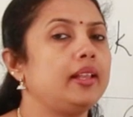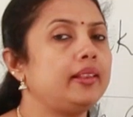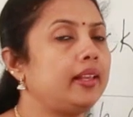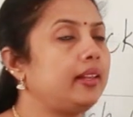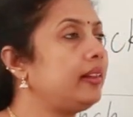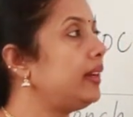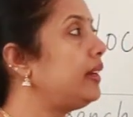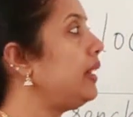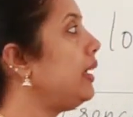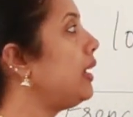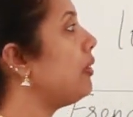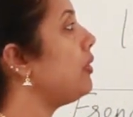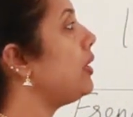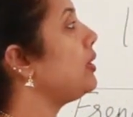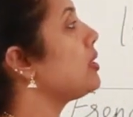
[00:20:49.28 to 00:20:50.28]
And then they take
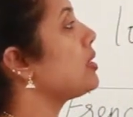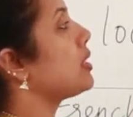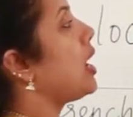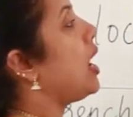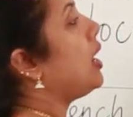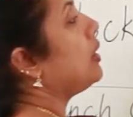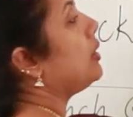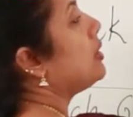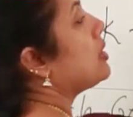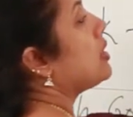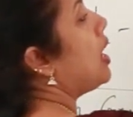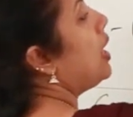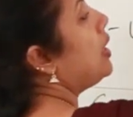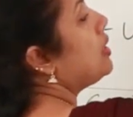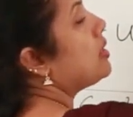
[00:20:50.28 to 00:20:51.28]
away this guard. This
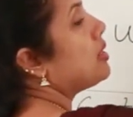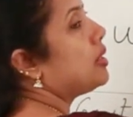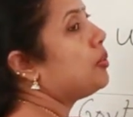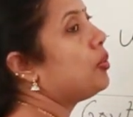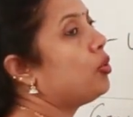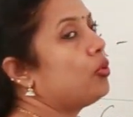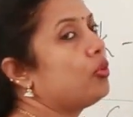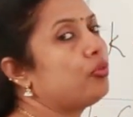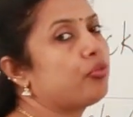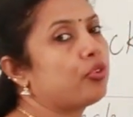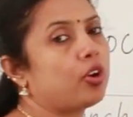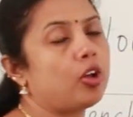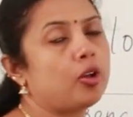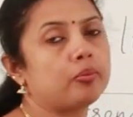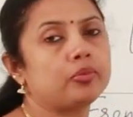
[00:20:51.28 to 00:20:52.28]
guard is removed
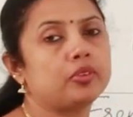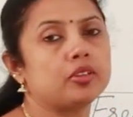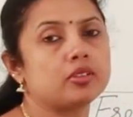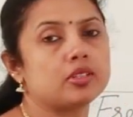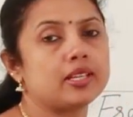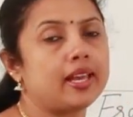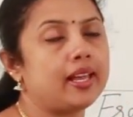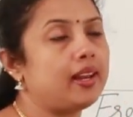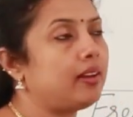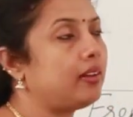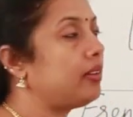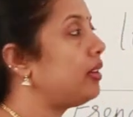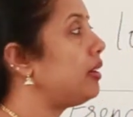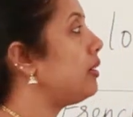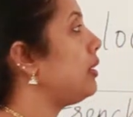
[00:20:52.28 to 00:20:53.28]
from the
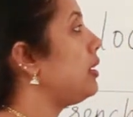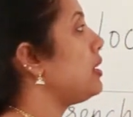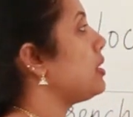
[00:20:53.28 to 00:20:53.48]
cell and